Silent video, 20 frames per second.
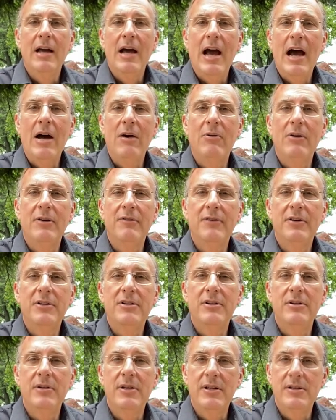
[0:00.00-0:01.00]
However,
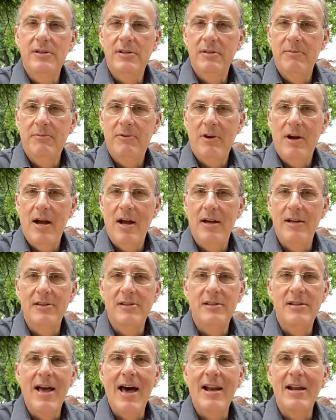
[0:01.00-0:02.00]
to his
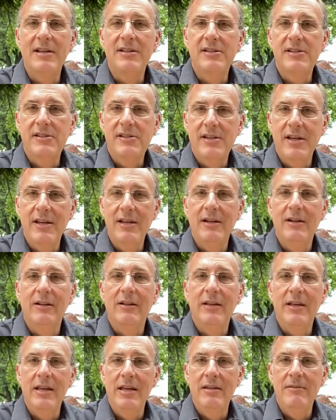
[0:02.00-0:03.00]
surprise, not a
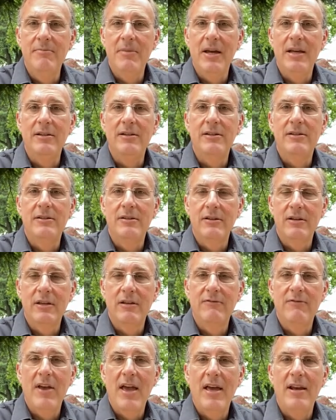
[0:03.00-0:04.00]
single inmate took
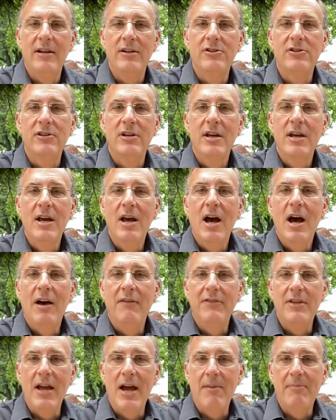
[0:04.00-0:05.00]
advantage
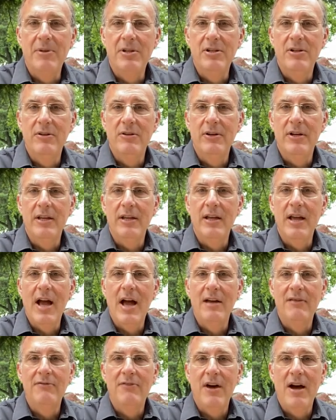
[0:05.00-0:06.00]
of the opportunity
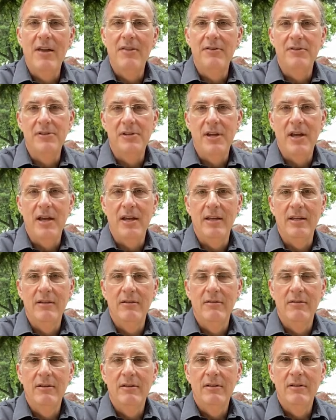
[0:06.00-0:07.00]
on Father's Day.
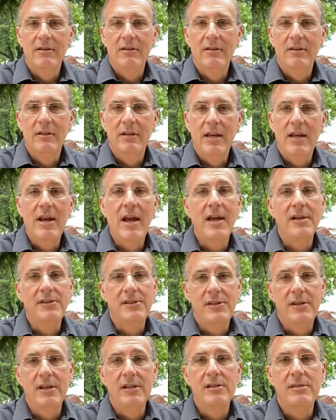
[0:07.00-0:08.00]
It has
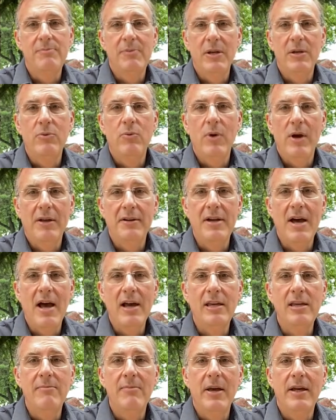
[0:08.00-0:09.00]
since been well
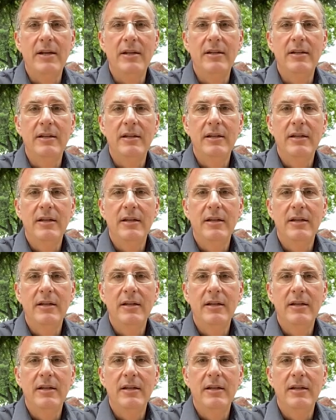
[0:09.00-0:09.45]
documented